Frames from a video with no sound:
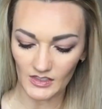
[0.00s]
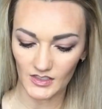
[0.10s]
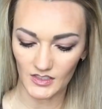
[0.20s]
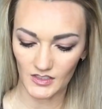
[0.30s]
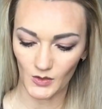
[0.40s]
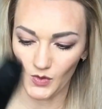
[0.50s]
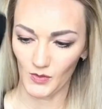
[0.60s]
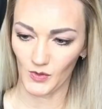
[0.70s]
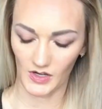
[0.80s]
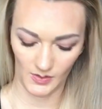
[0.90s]
this is the
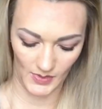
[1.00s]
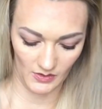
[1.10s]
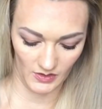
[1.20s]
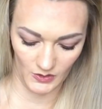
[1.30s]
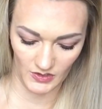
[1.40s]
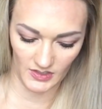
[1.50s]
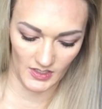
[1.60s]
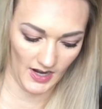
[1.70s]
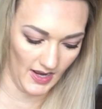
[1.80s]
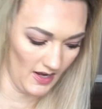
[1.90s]
one we're going to be using
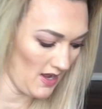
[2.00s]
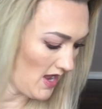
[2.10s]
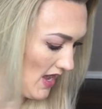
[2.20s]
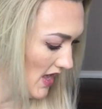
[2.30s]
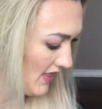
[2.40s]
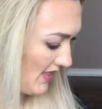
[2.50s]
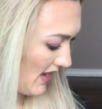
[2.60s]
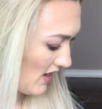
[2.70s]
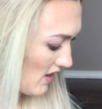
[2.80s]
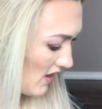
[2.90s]
today.
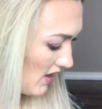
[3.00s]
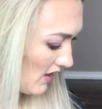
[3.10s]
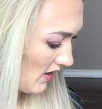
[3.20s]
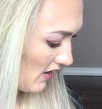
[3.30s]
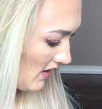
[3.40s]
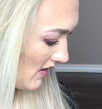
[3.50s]
They are